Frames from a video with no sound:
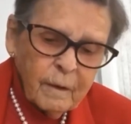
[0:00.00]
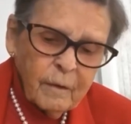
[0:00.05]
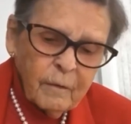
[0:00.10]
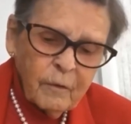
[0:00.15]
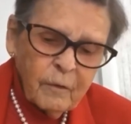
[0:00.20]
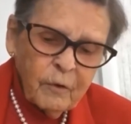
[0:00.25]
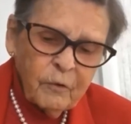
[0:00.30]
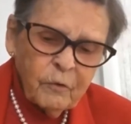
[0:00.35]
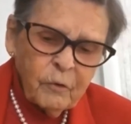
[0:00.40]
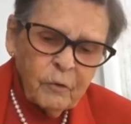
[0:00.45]

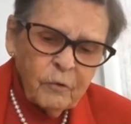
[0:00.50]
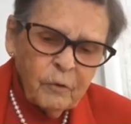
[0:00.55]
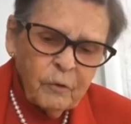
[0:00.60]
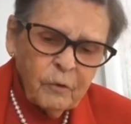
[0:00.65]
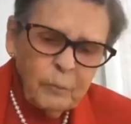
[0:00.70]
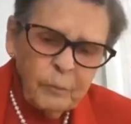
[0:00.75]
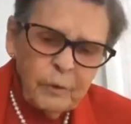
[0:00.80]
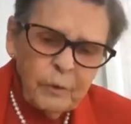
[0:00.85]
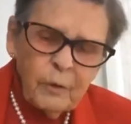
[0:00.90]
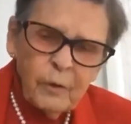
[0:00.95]
There's a
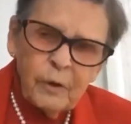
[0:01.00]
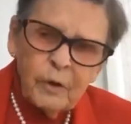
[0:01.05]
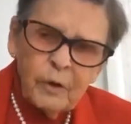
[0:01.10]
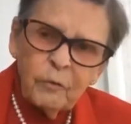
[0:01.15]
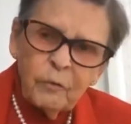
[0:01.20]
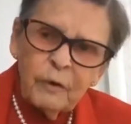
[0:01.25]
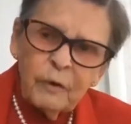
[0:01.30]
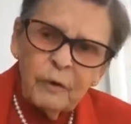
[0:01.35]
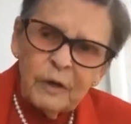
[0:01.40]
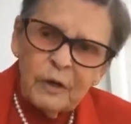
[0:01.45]
symbiotic
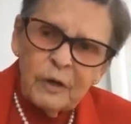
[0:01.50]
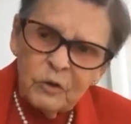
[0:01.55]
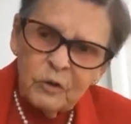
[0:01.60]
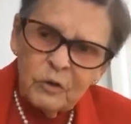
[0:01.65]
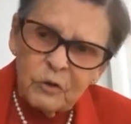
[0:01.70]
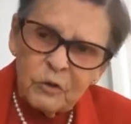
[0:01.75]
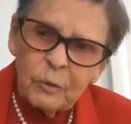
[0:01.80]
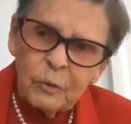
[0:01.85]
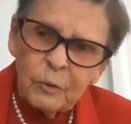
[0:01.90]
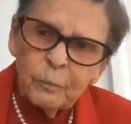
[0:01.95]

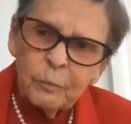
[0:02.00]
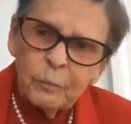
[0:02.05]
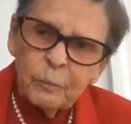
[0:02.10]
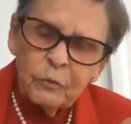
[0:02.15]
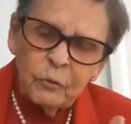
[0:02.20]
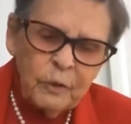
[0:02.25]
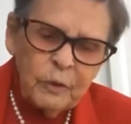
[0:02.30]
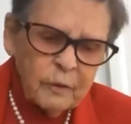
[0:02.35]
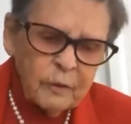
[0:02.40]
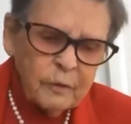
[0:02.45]
relationship
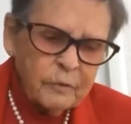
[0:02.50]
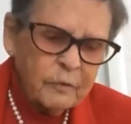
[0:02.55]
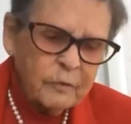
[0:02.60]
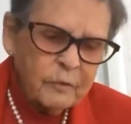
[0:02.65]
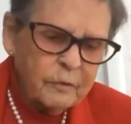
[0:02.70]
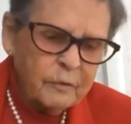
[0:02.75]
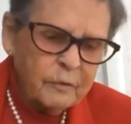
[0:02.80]
between us.